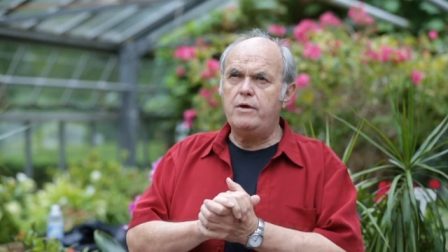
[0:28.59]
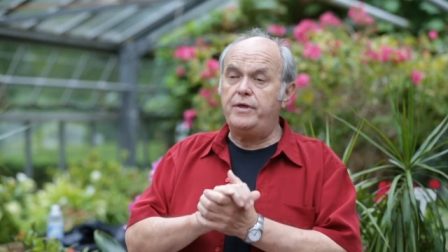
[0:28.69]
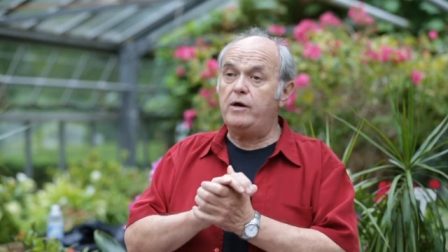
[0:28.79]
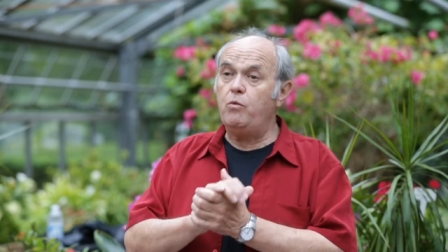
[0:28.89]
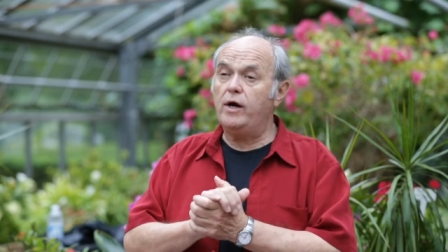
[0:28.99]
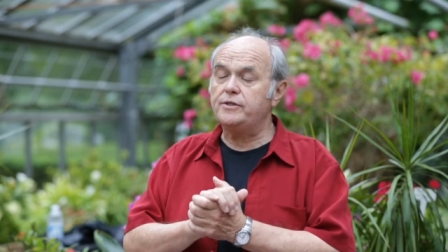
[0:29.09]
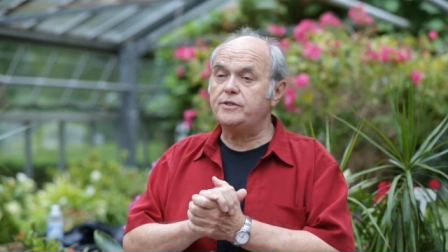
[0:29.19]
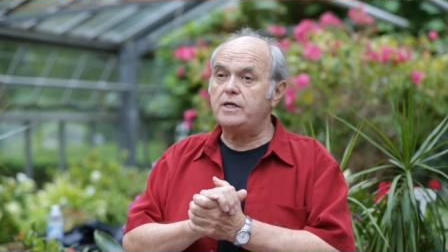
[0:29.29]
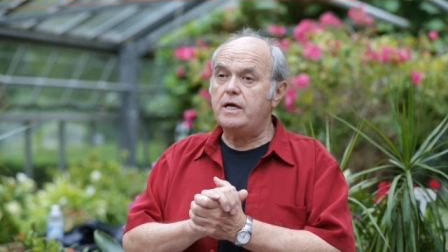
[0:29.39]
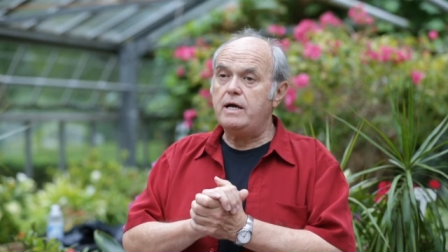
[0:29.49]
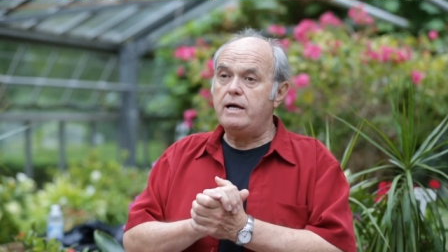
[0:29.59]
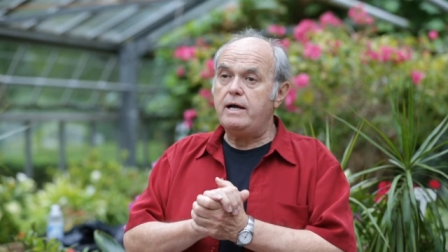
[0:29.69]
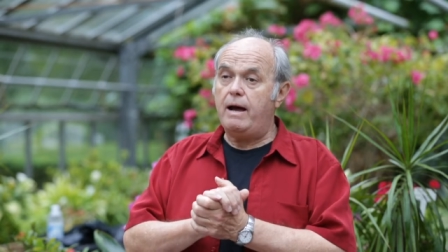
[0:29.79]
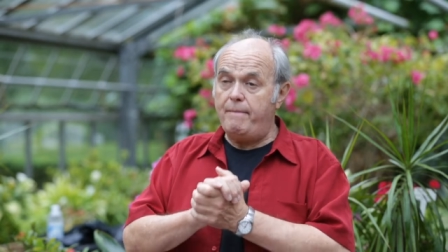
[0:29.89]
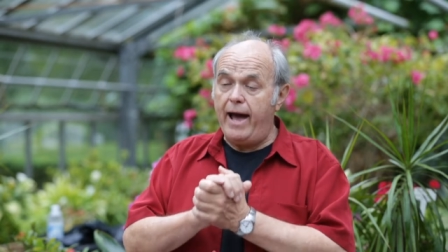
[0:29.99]
there was
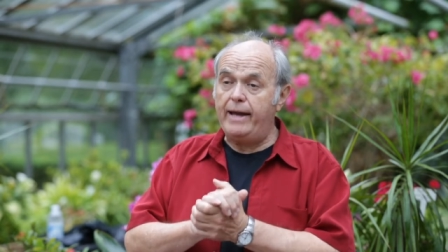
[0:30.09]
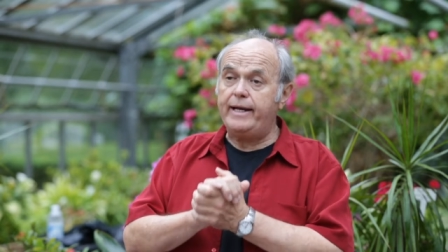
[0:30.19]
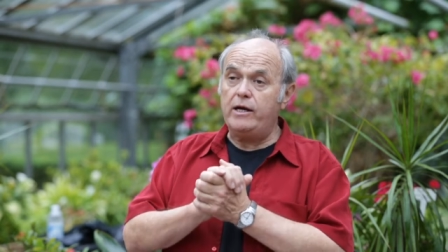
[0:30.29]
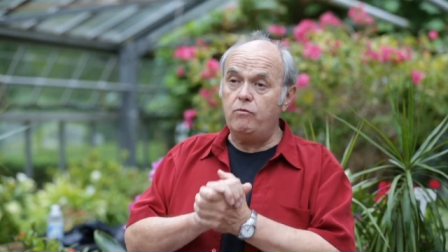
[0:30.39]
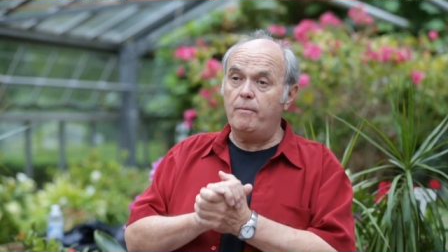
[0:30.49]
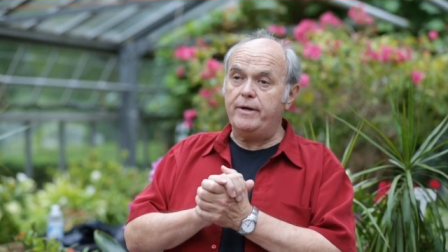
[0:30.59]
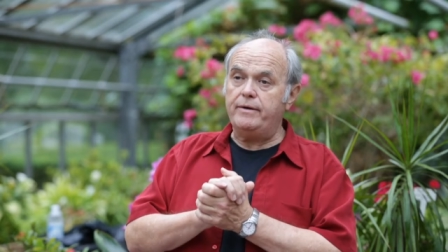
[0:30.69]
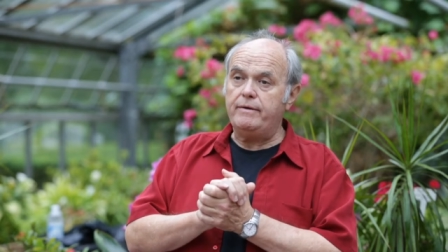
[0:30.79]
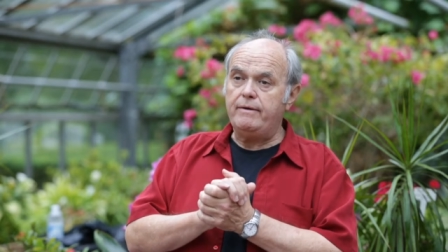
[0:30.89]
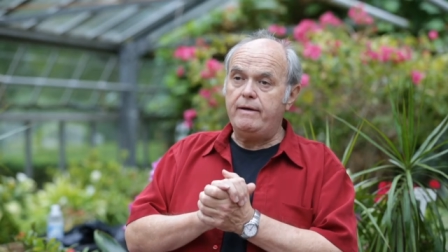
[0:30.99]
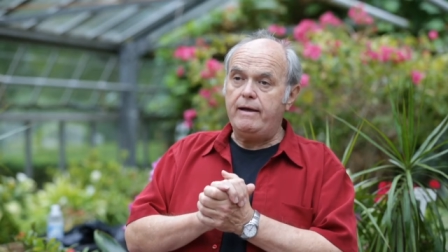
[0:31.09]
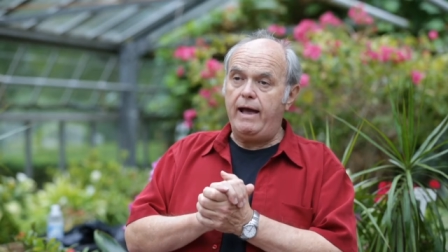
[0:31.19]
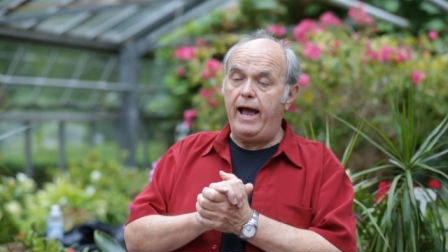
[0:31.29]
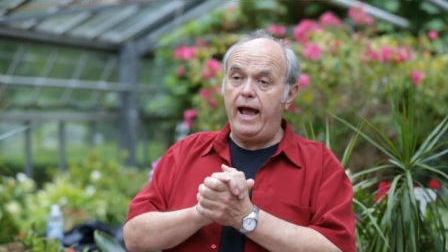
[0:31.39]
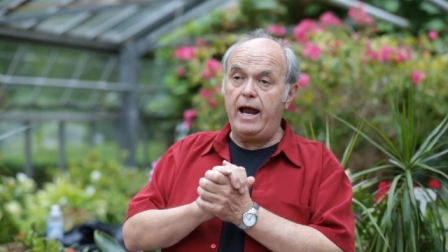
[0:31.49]
a man and a woman
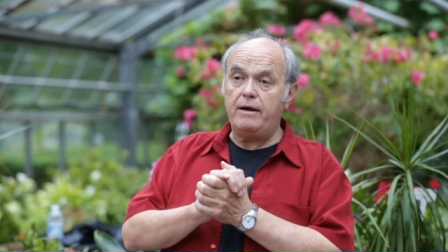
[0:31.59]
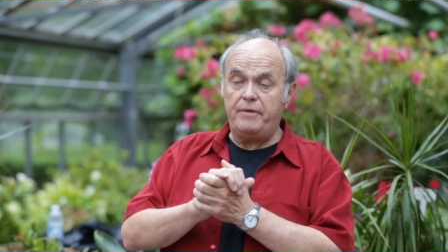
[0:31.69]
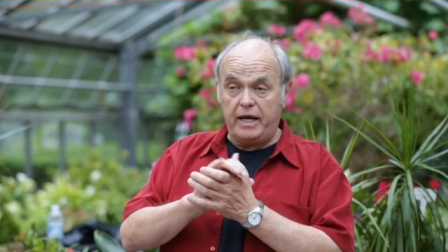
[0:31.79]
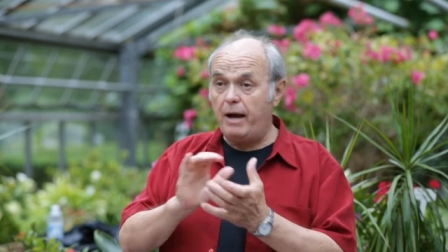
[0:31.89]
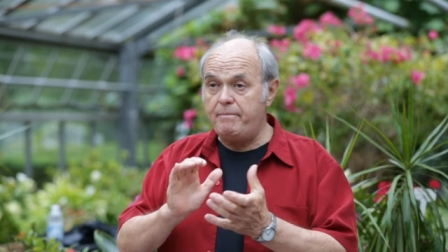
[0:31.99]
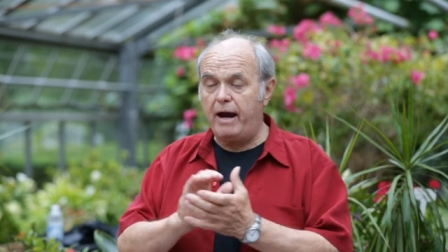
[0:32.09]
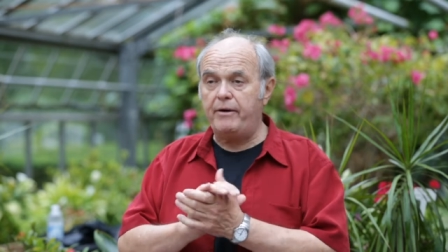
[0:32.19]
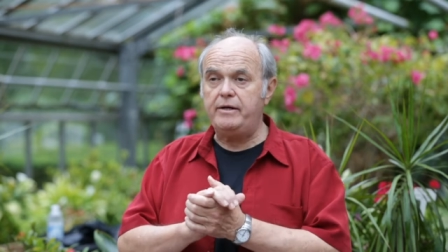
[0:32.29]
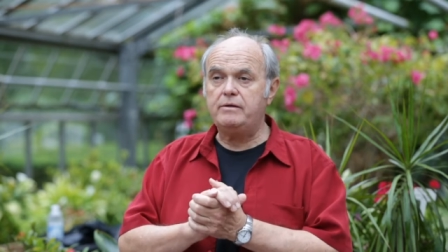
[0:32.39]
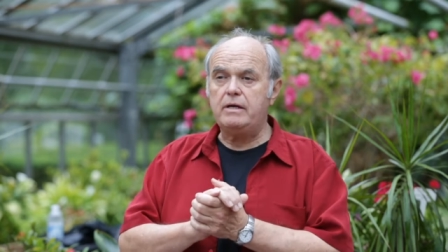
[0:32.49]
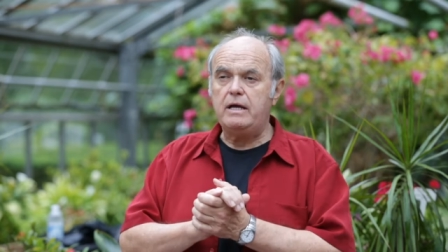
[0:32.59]
and they got married,